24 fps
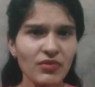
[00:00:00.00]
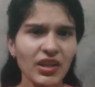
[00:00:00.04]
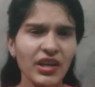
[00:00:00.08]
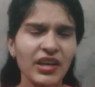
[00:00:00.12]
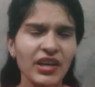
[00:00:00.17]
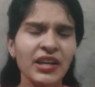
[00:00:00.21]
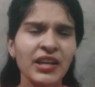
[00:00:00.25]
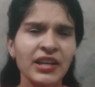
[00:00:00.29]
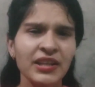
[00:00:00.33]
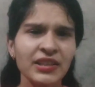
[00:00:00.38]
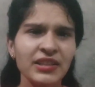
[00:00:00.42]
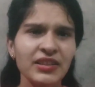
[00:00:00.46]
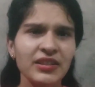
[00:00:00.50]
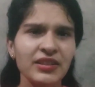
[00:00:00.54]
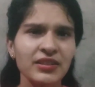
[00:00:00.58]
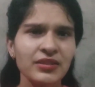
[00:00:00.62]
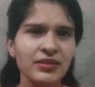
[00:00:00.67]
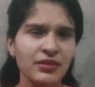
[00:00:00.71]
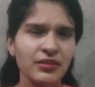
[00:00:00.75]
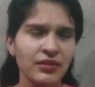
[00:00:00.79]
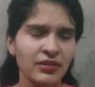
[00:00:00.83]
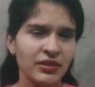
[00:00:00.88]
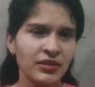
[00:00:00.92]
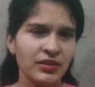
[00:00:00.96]
and yes,
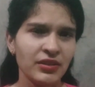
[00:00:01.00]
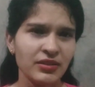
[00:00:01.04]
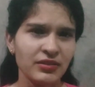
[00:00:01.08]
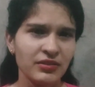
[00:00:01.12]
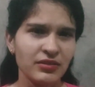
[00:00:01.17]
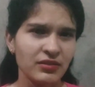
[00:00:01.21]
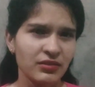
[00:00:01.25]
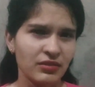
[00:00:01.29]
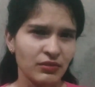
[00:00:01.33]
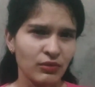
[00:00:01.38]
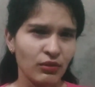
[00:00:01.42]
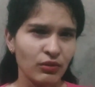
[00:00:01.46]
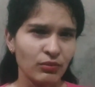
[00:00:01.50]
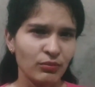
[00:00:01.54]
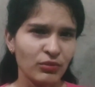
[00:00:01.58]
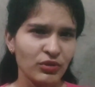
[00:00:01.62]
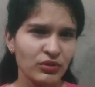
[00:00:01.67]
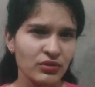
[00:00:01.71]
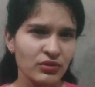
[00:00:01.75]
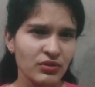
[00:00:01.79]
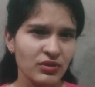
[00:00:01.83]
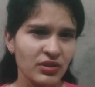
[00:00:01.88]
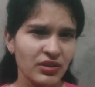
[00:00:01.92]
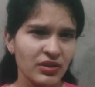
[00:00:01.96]
it is
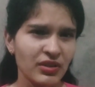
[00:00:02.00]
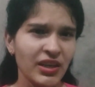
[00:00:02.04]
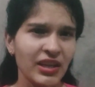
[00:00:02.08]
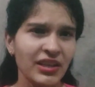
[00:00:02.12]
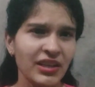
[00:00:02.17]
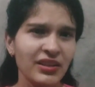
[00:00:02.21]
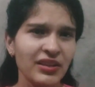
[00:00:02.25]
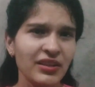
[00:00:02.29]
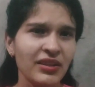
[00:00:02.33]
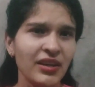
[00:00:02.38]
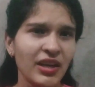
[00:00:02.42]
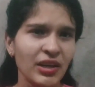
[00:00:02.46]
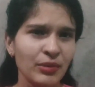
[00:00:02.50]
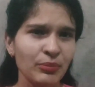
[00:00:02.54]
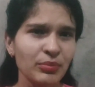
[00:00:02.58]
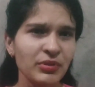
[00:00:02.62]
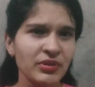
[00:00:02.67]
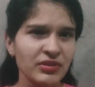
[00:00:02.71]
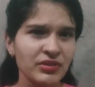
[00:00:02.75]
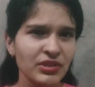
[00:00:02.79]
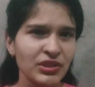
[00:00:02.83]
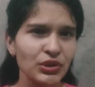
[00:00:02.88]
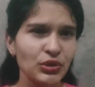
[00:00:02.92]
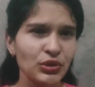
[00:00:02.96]
almost
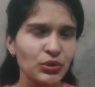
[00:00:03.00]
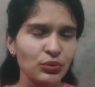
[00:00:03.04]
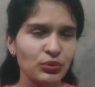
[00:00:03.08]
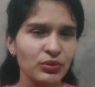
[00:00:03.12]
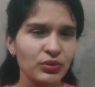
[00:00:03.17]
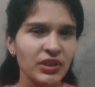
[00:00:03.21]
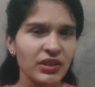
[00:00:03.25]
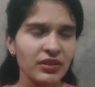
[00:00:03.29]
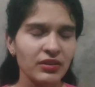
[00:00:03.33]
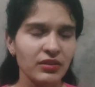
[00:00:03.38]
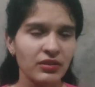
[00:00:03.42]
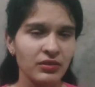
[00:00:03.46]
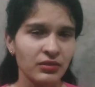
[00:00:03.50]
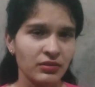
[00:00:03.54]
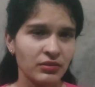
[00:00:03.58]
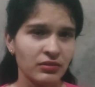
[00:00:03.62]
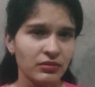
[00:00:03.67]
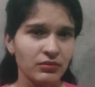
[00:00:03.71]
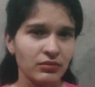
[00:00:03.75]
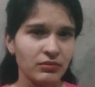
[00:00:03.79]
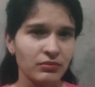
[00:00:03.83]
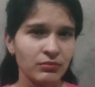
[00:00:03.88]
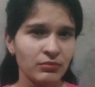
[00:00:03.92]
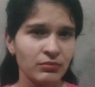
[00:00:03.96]
99% true that
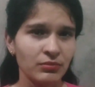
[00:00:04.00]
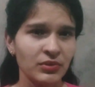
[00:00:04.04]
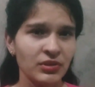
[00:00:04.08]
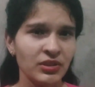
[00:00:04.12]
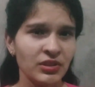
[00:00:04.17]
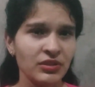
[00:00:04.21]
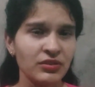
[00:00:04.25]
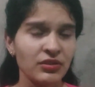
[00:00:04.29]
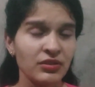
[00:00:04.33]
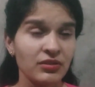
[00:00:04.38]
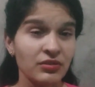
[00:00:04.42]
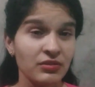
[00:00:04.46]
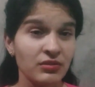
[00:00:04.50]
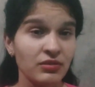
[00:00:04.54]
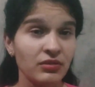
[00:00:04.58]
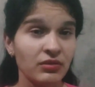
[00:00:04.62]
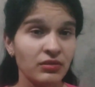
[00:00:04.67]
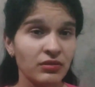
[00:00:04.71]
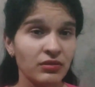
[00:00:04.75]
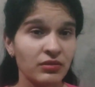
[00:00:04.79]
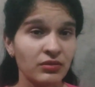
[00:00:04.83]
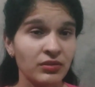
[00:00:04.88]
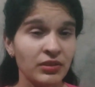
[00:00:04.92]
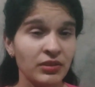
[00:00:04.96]
this is
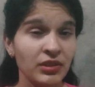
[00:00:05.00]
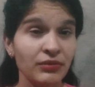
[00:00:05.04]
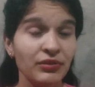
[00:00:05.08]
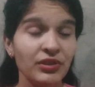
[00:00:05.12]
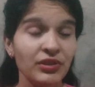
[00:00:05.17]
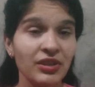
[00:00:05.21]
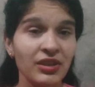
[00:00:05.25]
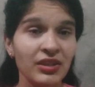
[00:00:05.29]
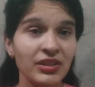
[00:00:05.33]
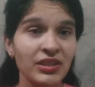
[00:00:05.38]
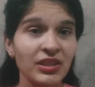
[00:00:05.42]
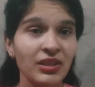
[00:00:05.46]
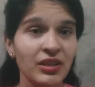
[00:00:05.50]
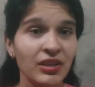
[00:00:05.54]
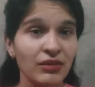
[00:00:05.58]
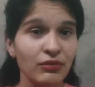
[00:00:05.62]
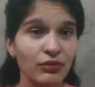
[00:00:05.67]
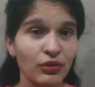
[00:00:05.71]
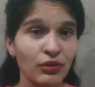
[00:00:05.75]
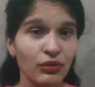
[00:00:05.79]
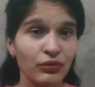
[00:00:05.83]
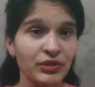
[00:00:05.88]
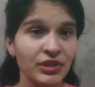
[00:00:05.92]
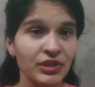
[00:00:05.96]
the difficulty
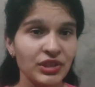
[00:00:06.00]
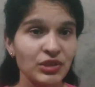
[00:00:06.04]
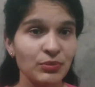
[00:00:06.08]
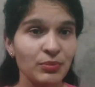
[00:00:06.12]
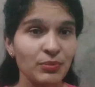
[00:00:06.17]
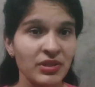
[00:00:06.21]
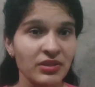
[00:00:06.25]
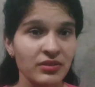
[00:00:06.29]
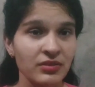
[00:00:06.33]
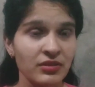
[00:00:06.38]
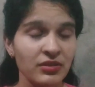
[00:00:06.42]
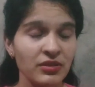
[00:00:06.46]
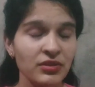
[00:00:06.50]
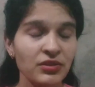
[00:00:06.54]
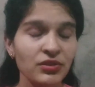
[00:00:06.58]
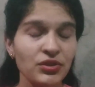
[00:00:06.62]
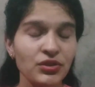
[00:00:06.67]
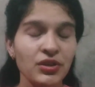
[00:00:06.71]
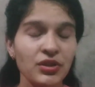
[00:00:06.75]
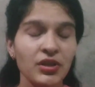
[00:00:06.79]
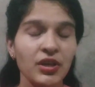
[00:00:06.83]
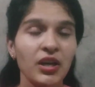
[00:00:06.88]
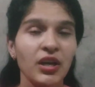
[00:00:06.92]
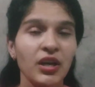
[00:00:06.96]
level of each passage.
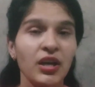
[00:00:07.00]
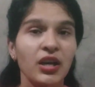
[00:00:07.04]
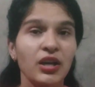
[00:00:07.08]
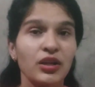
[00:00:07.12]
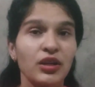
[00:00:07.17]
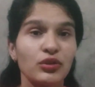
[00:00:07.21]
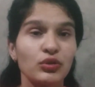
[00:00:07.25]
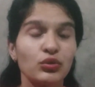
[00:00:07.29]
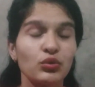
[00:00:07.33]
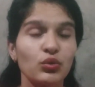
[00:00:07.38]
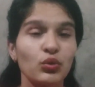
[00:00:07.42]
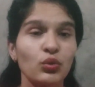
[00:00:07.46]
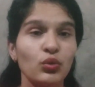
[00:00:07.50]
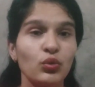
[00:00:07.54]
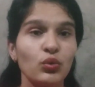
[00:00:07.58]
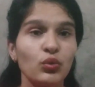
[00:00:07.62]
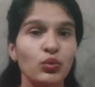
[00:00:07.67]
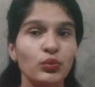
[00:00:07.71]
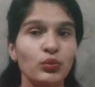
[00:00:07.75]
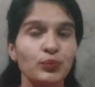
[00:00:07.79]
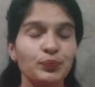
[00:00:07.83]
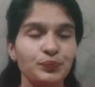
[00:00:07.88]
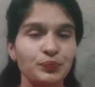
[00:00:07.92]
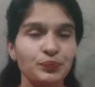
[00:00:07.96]

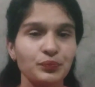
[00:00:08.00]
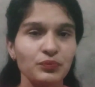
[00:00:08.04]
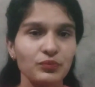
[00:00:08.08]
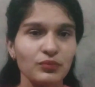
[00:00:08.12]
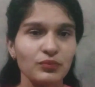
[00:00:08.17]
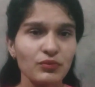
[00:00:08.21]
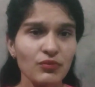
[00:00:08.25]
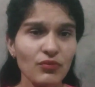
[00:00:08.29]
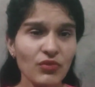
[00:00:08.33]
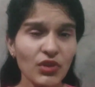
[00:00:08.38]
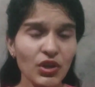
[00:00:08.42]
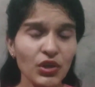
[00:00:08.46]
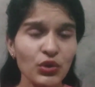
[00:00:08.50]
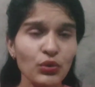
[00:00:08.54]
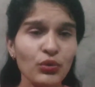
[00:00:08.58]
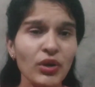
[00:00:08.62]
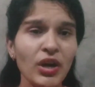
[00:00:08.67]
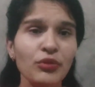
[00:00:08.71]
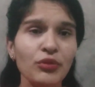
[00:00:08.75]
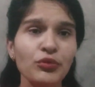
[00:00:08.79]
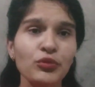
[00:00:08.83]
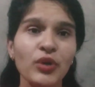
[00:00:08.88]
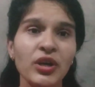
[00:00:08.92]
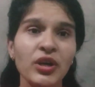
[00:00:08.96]
So you
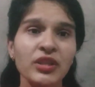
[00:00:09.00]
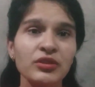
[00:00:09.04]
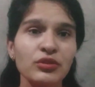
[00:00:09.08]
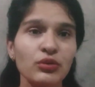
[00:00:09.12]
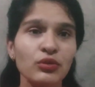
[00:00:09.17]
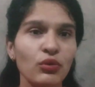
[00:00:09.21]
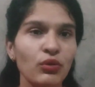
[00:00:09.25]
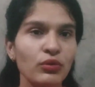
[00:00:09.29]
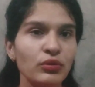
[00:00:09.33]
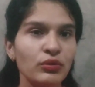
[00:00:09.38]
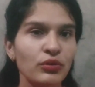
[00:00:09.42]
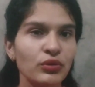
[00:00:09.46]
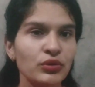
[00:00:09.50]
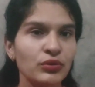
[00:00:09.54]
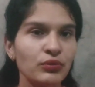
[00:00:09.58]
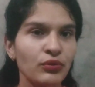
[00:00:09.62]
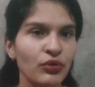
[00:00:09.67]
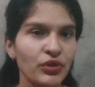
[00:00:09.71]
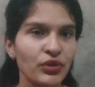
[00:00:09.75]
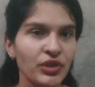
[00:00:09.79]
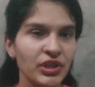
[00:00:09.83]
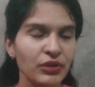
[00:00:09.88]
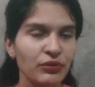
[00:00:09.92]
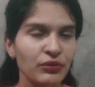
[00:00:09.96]
have to answer all those
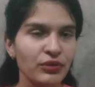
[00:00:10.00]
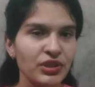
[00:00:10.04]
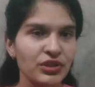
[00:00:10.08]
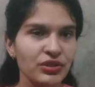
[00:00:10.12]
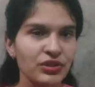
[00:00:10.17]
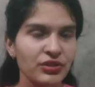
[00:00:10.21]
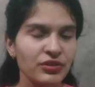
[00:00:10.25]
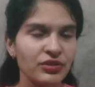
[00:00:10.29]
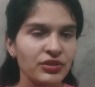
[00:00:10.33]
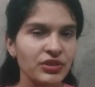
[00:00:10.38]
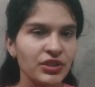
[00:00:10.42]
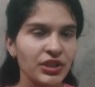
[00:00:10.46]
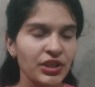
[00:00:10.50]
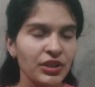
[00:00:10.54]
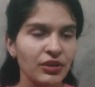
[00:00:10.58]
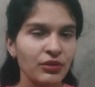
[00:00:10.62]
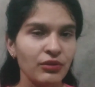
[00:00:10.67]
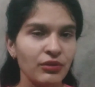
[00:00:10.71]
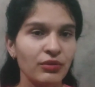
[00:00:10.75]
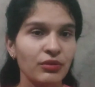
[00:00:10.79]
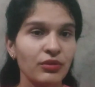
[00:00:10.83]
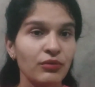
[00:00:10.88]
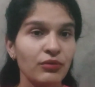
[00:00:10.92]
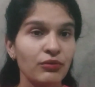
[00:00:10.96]
40 questions
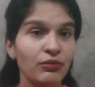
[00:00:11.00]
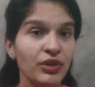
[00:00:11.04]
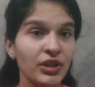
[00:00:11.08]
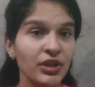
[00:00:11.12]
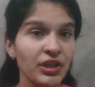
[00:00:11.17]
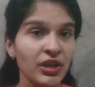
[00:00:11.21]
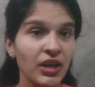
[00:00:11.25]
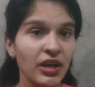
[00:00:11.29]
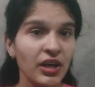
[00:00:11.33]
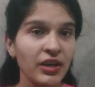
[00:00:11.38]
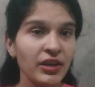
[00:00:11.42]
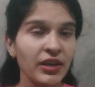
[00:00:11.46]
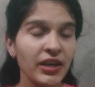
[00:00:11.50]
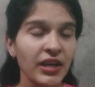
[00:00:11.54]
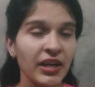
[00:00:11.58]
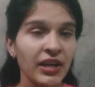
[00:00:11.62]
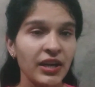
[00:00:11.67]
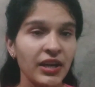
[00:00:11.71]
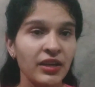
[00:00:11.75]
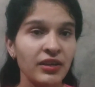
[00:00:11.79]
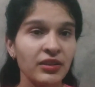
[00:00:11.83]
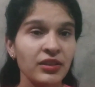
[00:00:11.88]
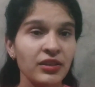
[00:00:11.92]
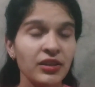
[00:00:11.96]
in 1 hour,
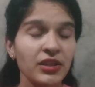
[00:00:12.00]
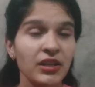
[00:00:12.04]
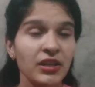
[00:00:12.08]
and